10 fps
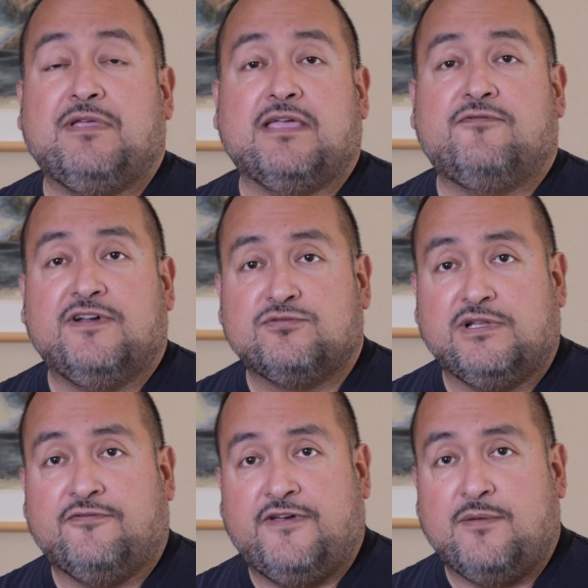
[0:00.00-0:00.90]
became friends with
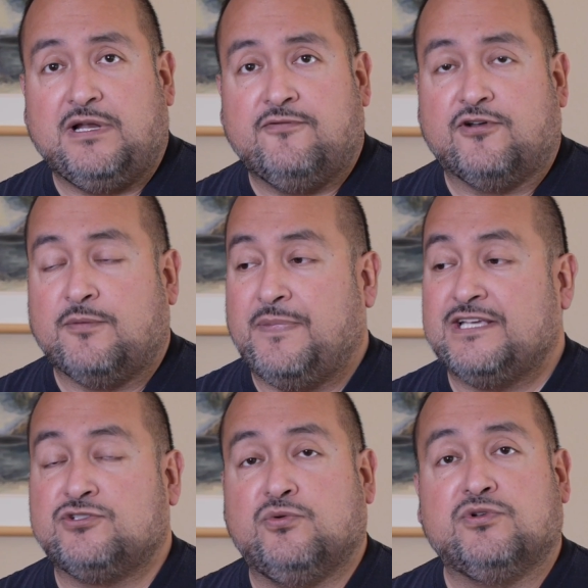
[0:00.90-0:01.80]
the family for the
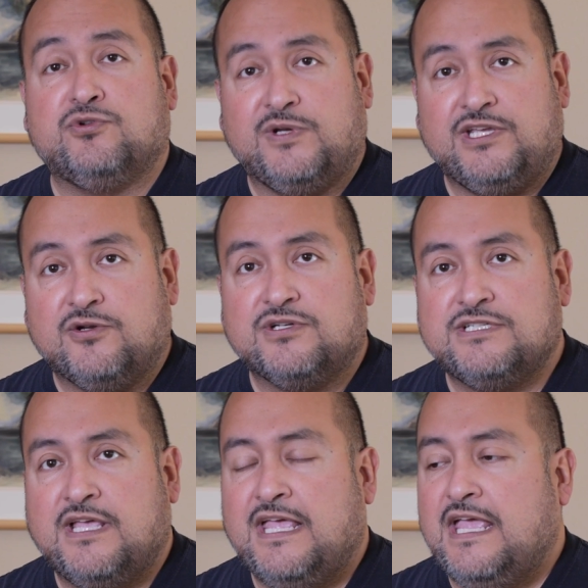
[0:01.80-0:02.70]
past 2 or 3 years,
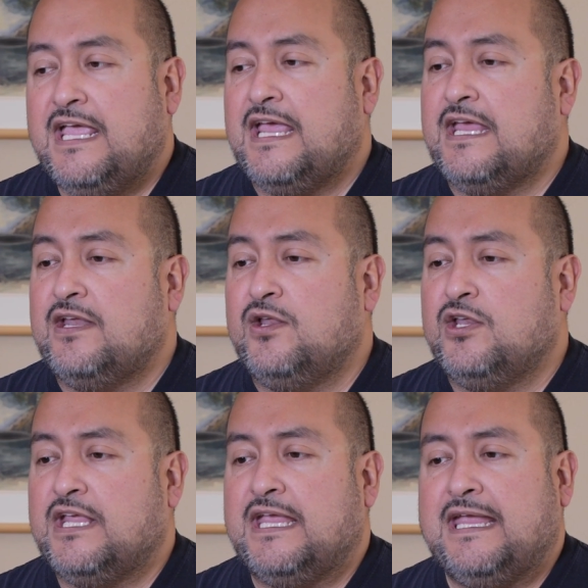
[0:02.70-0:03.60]

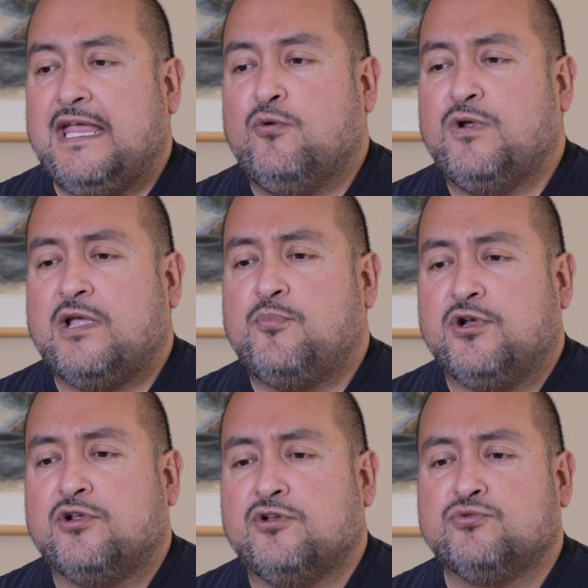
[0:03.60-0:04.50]
and we got
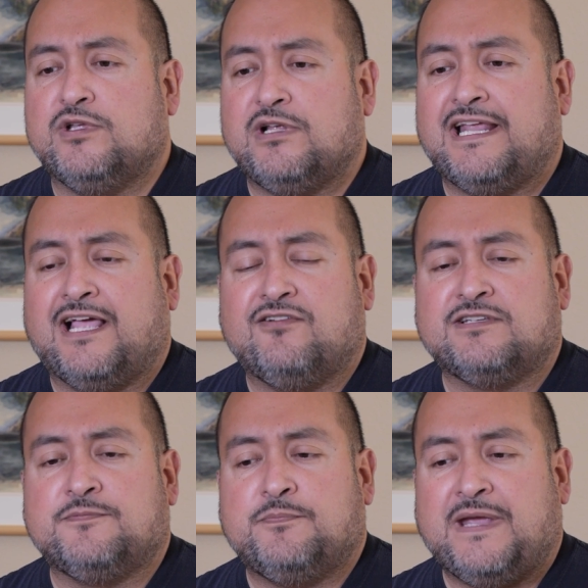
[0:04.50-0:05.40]
pretty close with
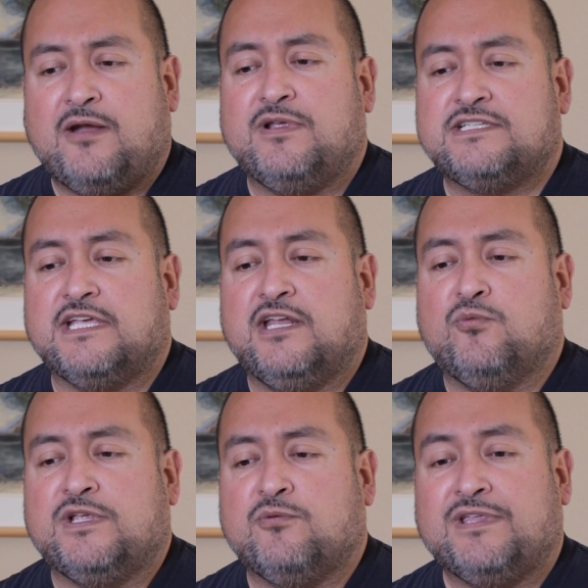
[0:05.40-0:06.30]
Alejandra's parents and
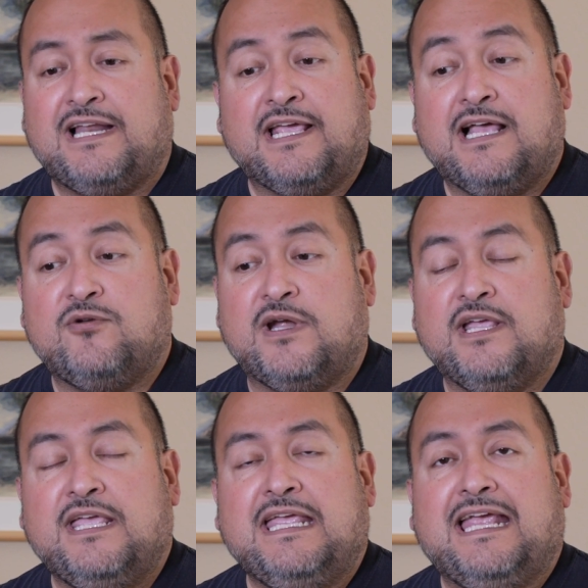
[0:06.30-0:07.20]
with Alejandra.
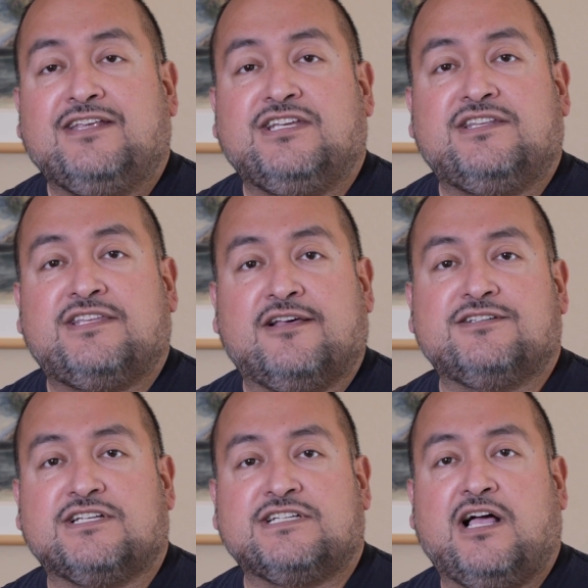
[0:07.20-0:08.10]
And she
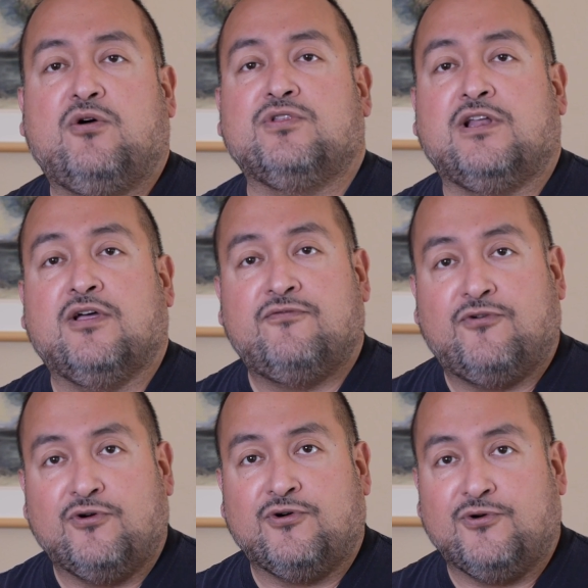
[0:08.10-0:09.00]
tells us how the love
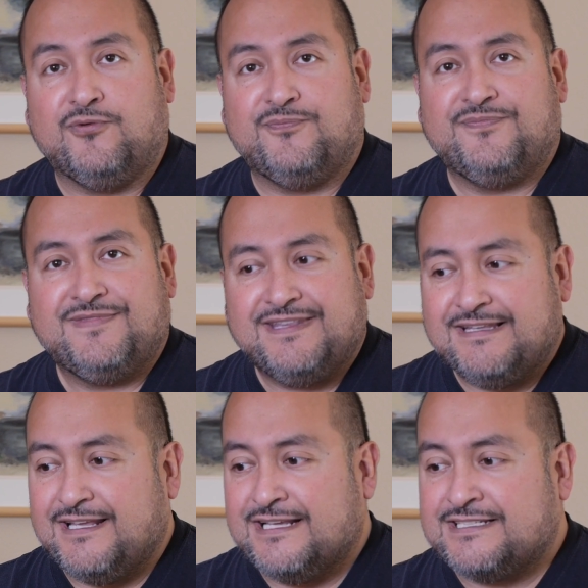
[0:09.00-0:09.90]
for her
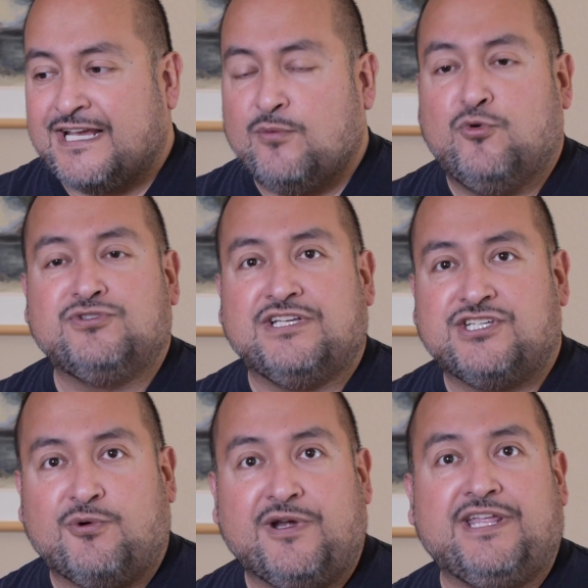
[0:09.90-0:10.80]
escaramuza and
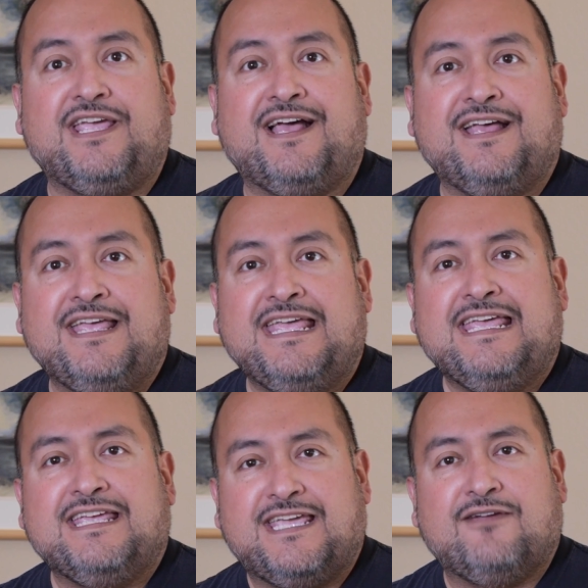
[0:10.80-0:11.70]
charreria
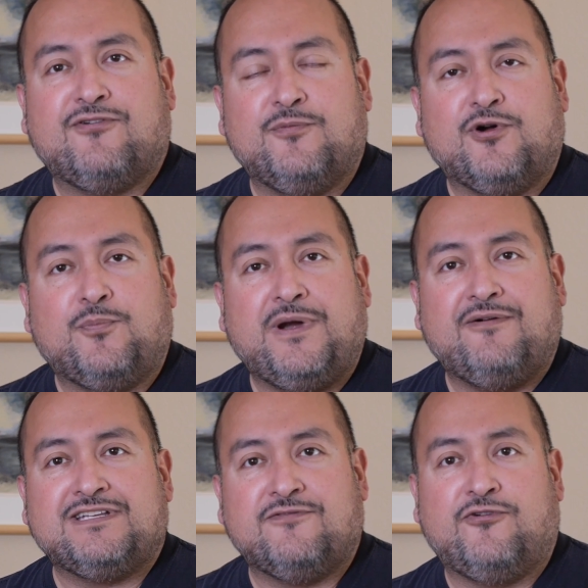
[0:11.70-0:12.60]
came from her parents and